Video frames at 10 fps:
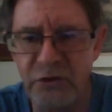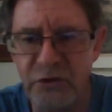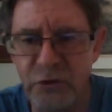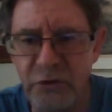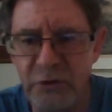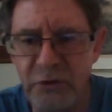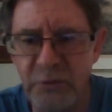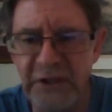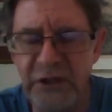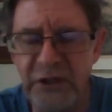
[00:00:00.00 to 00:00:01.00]
you
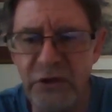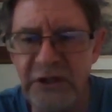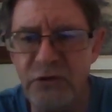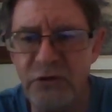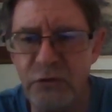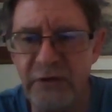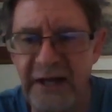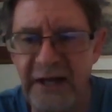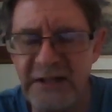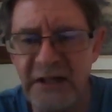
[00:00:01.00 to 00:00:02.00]
need to do
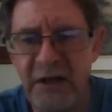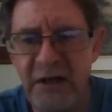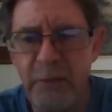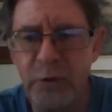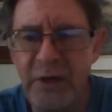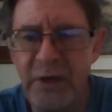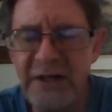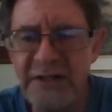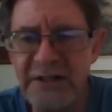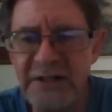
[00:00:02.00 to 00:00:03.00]
that. But one
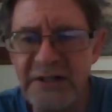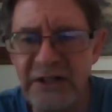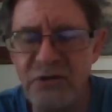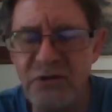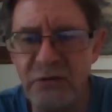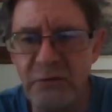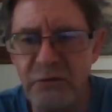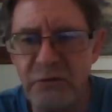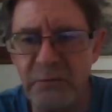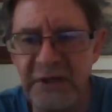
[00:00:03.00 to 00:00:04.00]
doesn't need
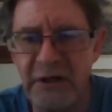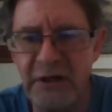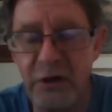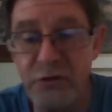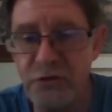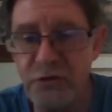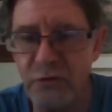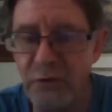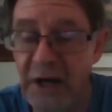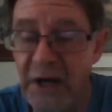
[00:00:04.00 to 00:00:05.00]
to be close
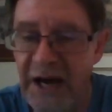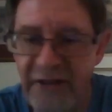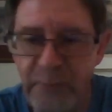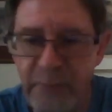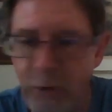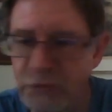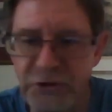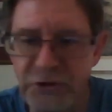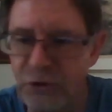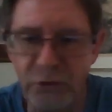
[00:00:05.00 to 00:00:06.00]
to other
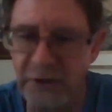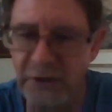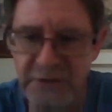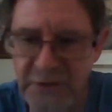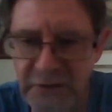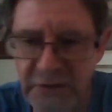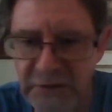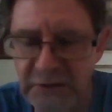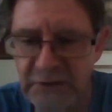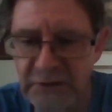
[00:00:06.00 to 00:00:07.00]
poultry units
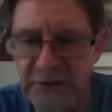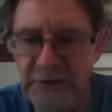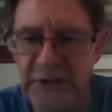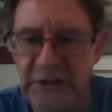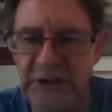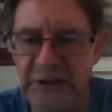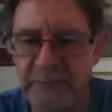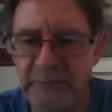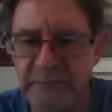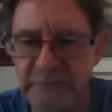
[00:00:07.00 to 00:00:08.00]

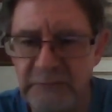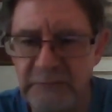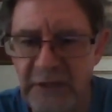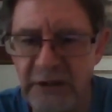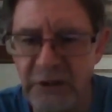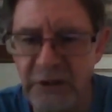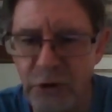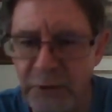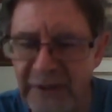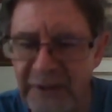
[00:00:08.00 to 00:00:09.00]
in
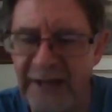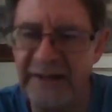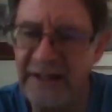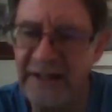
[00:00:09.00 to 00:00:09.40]
doing that.